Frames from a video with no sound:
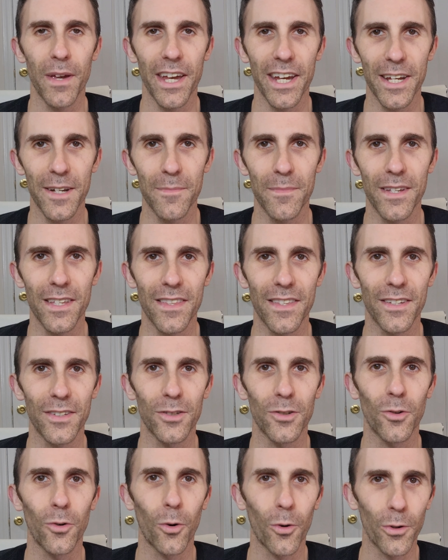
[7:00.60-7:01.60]
paid me
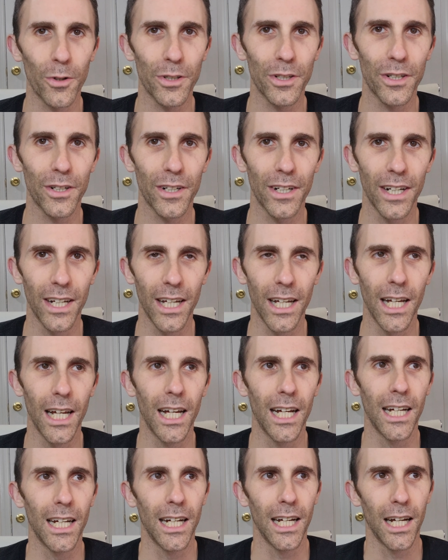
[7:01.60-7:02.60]
this quarter.
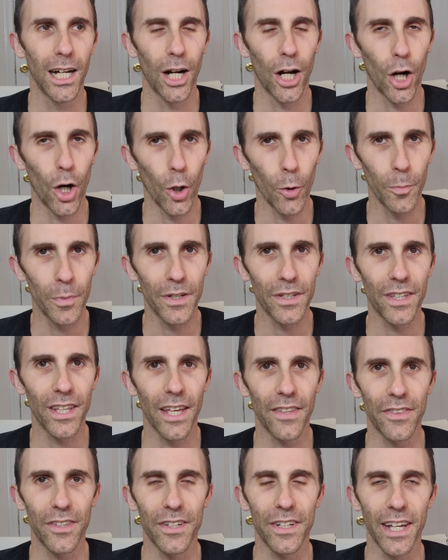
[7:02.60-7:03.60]
Hoping
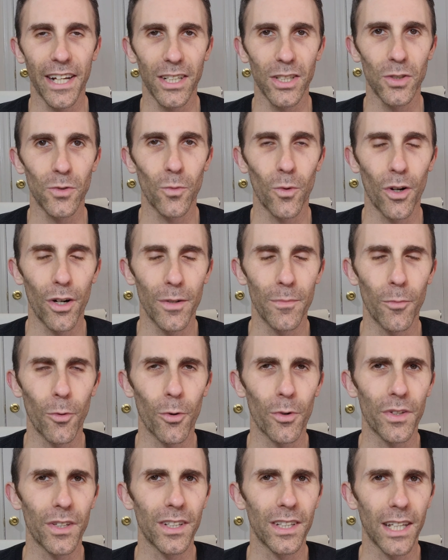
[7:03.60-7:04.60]
that the next one,
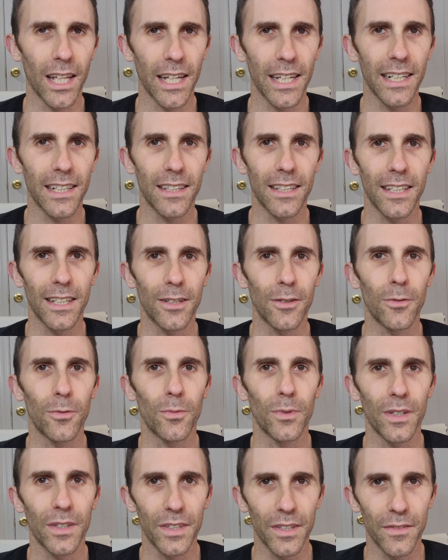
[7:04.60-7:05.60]
more than likely,
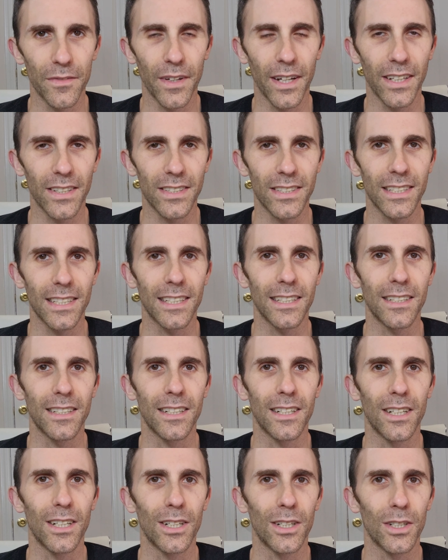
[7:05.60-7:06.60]
with
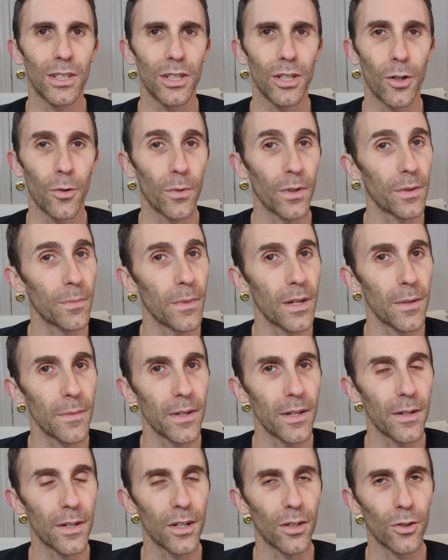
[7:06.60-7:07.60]
investing, you know, with
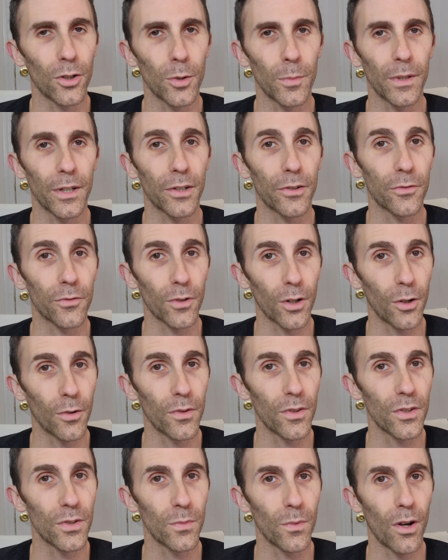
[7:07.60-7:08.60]
maybe a little bit of
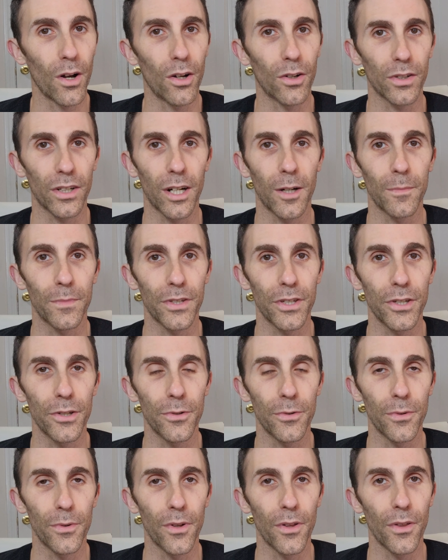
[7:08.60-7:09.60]
growth as well, come
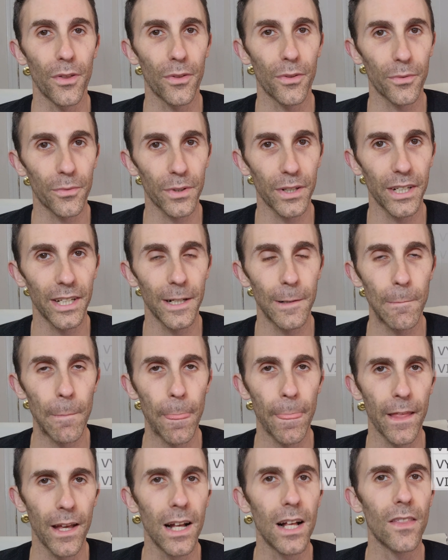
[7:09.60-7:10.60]
Q3,
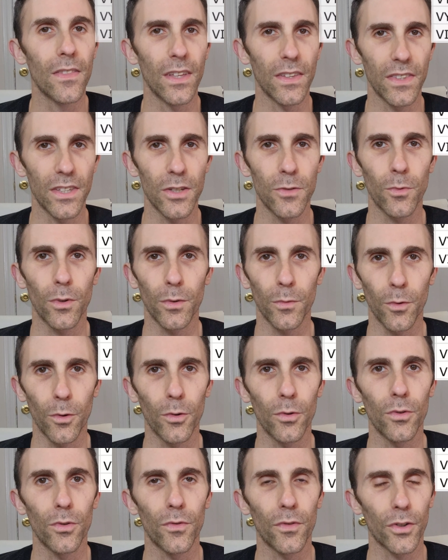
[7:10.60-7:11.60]
that this one
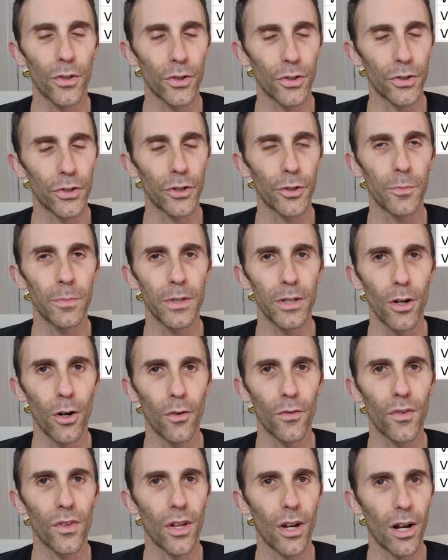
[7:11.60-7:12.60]
will for sure be
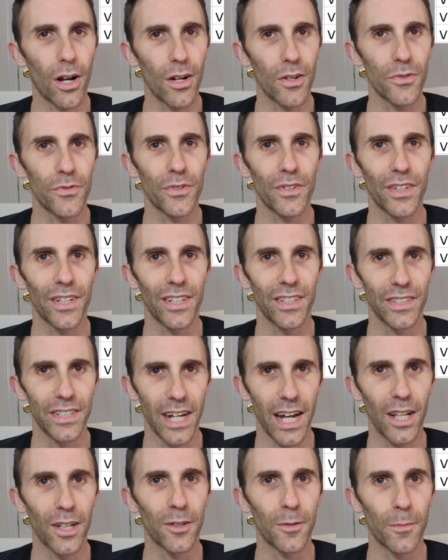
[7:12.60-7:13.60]
over the
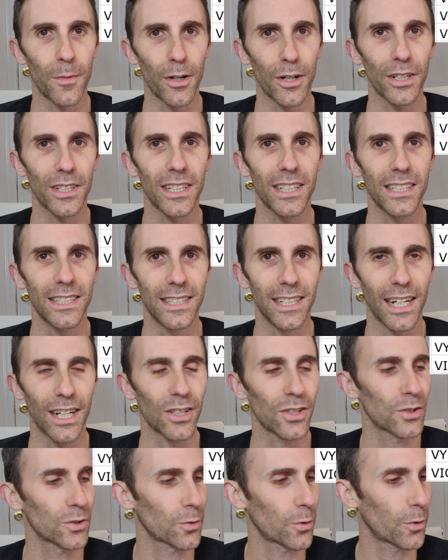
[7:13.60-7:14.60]
$100 mark
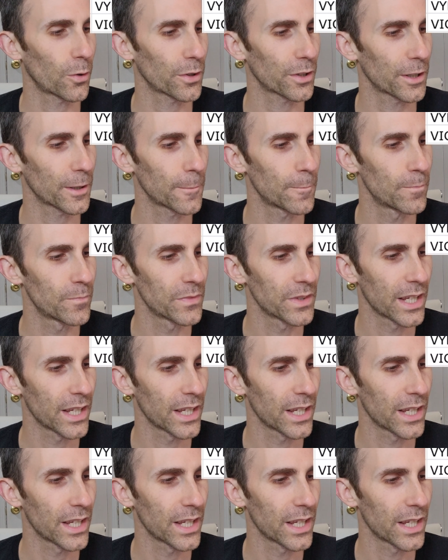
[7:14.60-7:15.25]
next quarter.